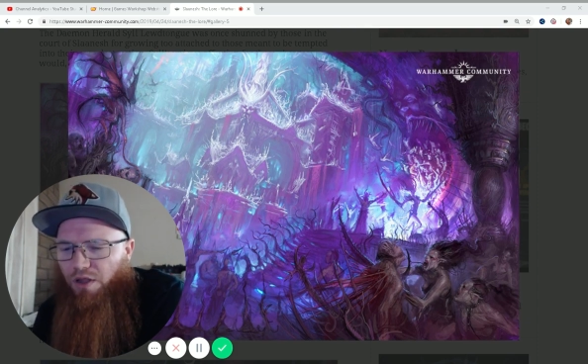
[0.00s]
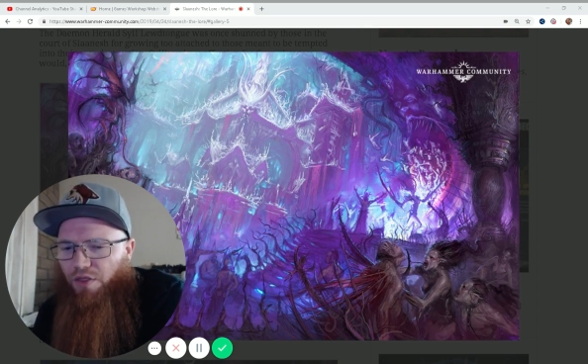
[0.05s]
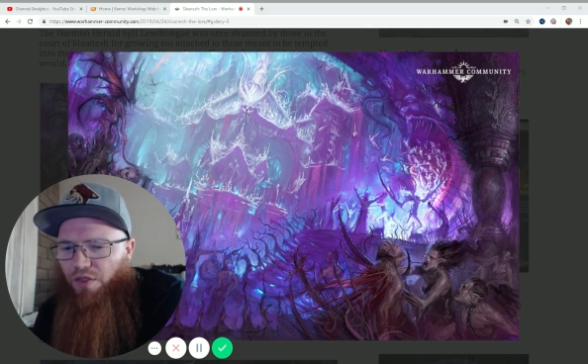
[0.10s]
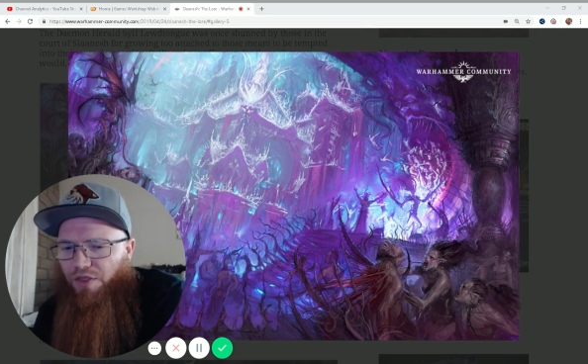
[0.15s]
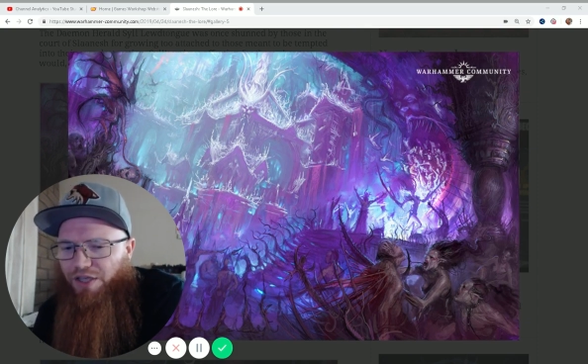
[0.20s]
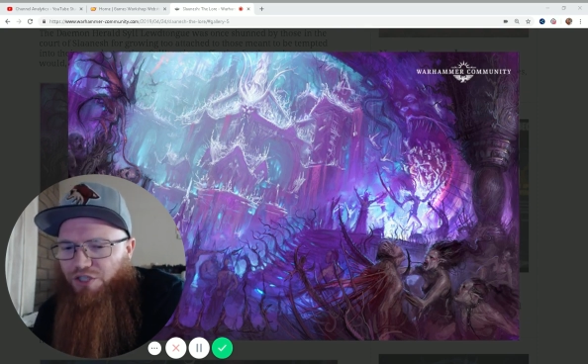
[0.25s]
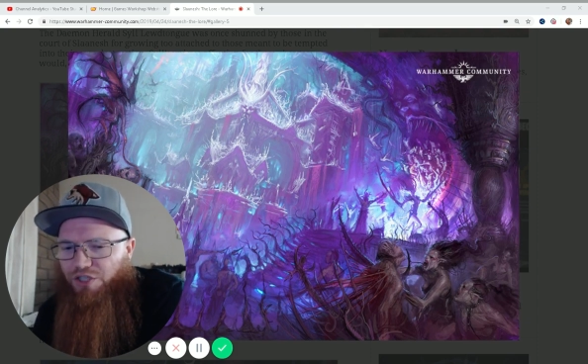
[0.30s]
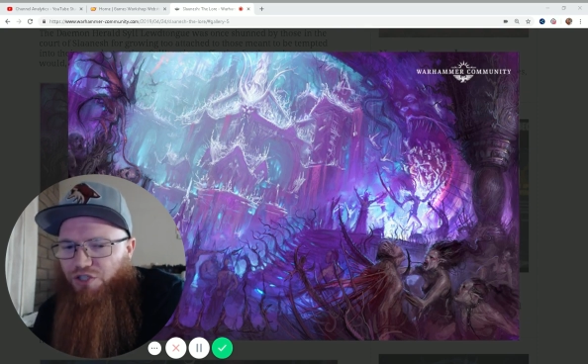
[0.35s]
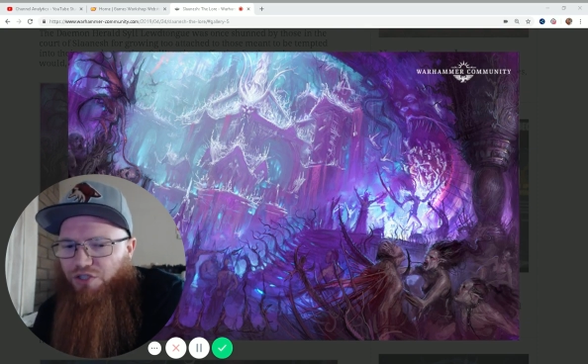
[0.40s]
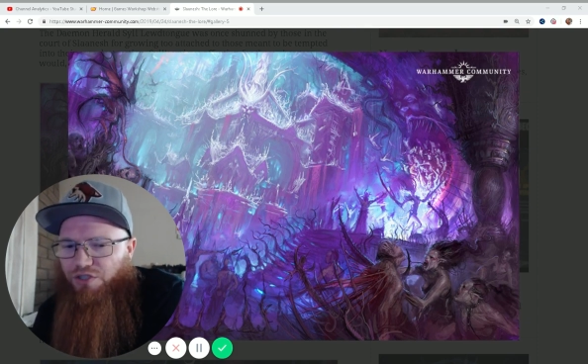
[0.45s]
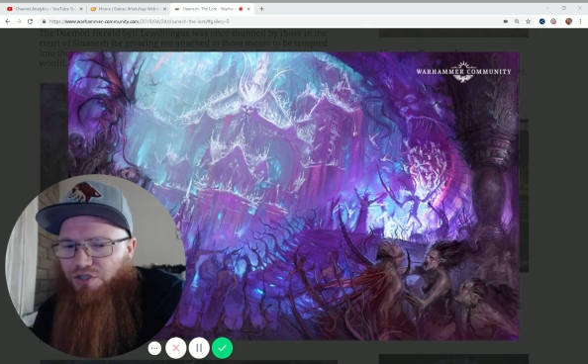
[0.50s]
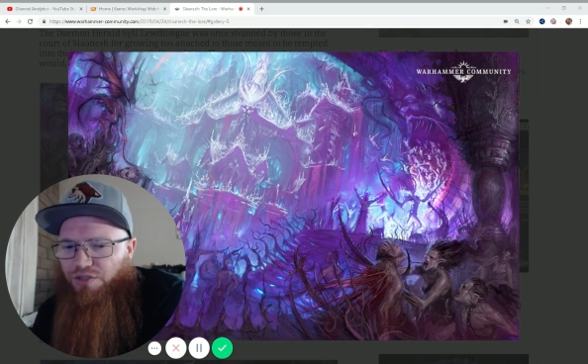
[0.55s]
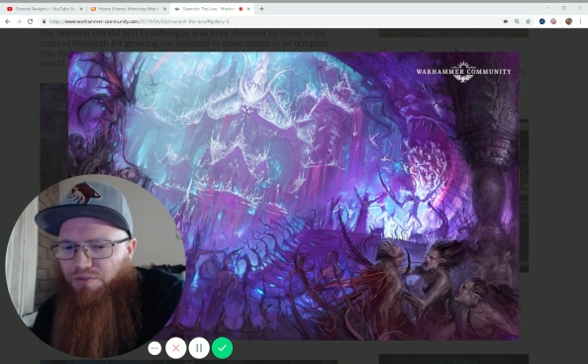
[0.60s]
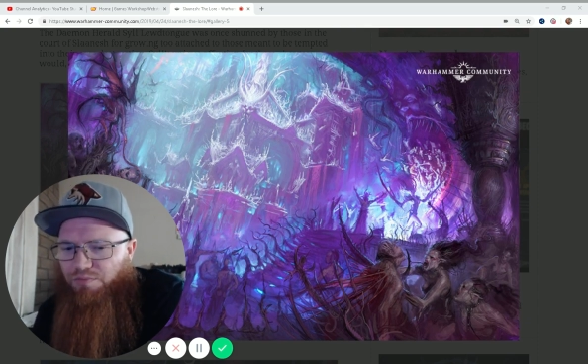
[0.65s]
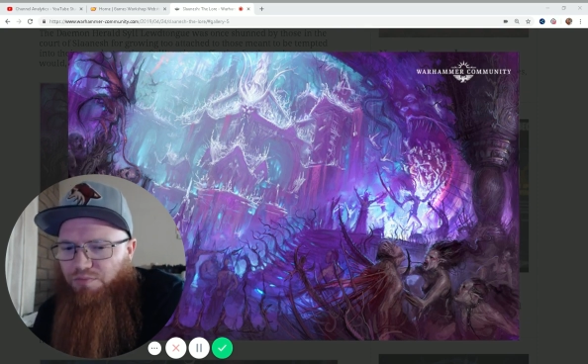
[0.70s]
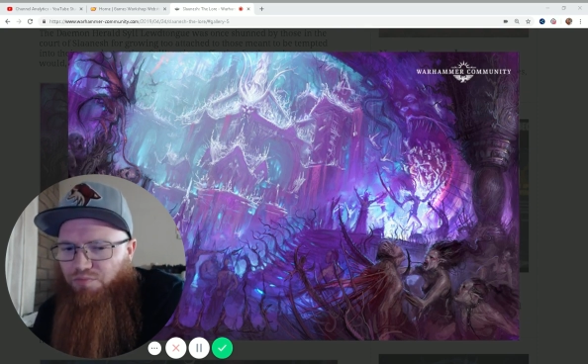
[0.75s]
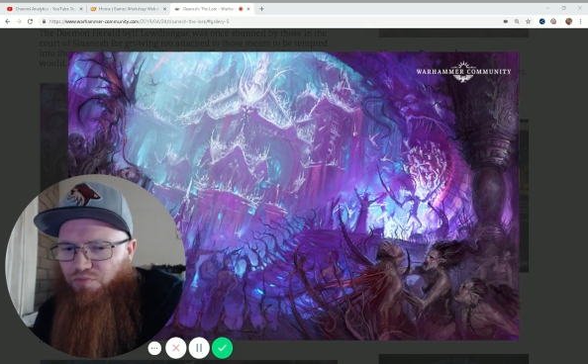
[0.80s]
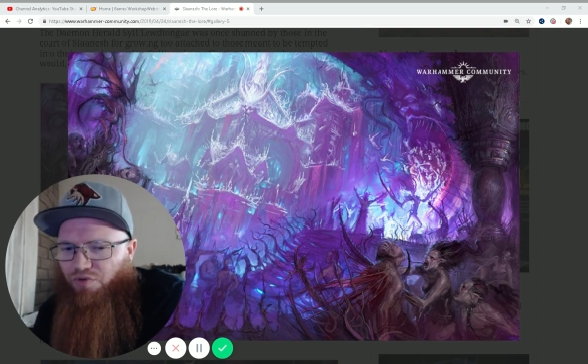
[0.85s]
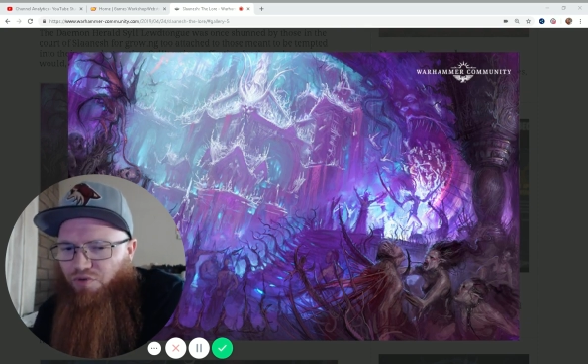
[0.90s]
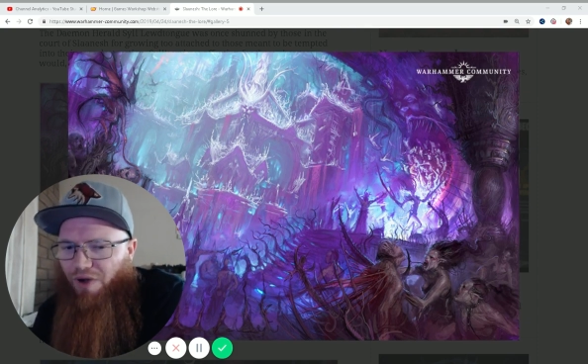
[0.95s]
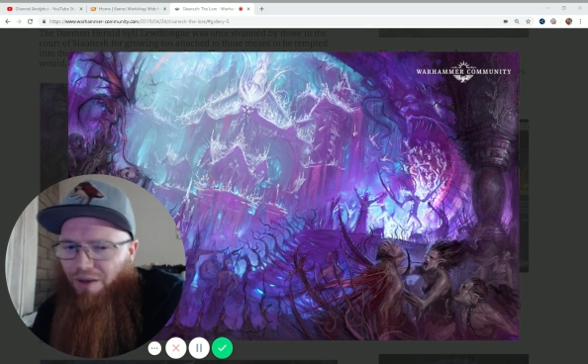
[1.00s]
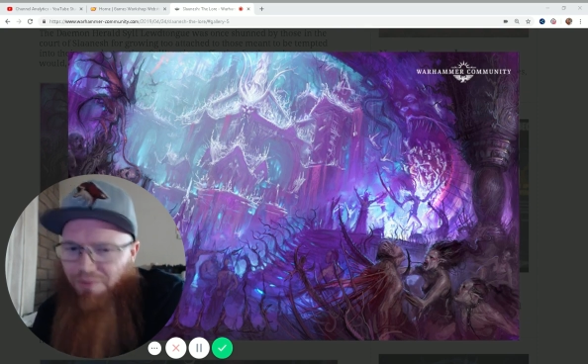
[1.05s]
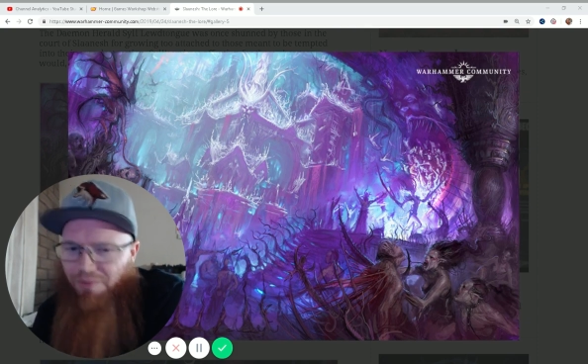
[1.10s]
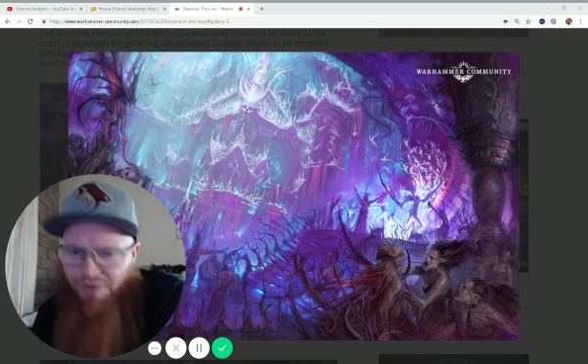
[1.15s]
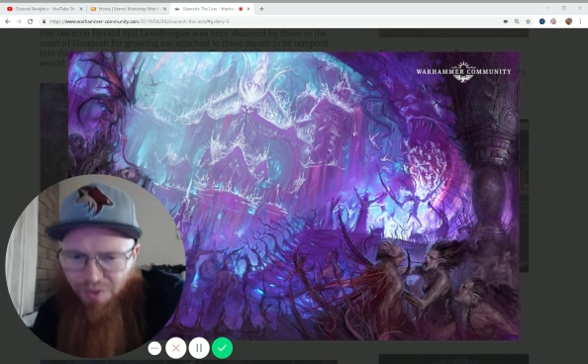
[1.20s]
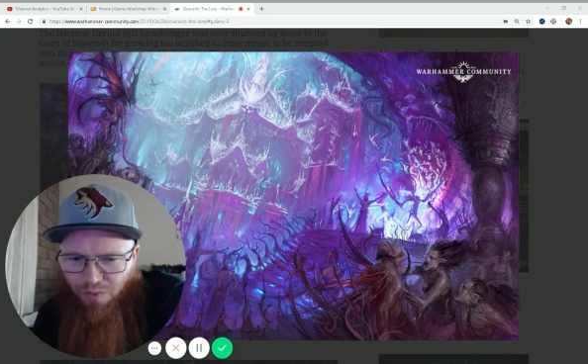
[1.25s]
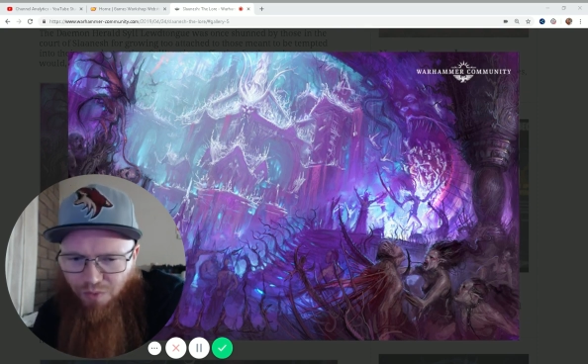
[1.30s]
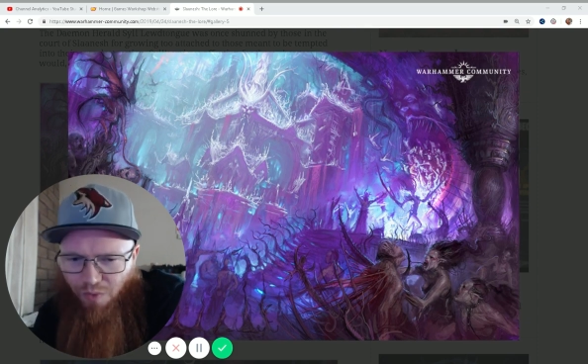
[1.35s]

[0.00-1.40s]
this probably